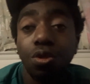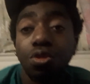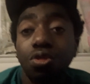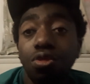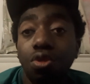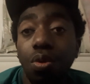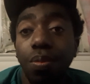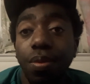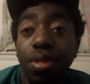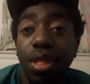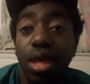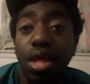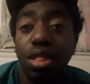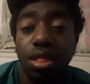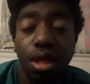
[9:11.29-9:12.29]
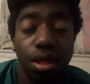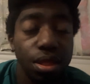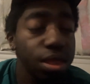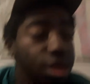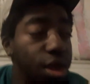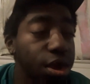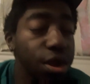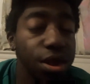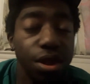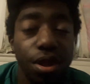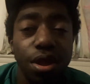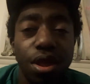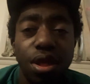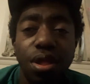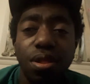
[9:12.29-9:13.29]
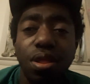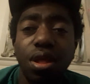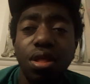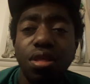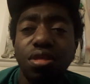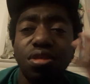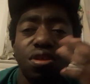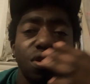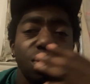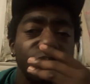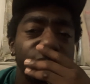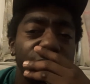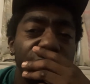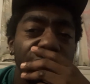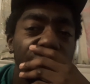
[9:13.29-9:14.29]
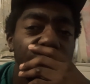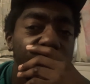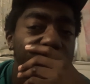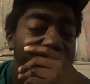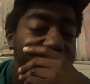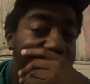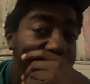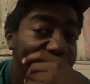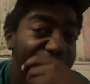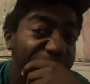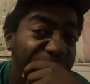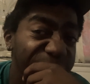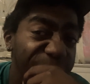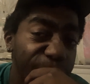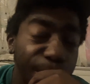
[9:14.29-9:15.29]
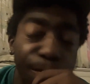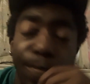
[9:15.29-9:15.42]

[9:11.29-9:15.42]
stupid things out there that they shouldn't be doing. And